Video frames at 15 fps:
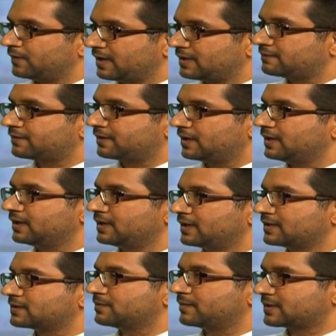weight training
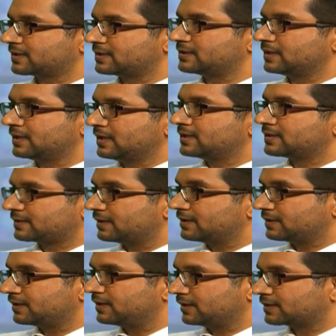as the muscle
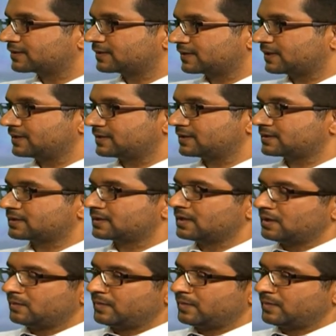strengthening exercises.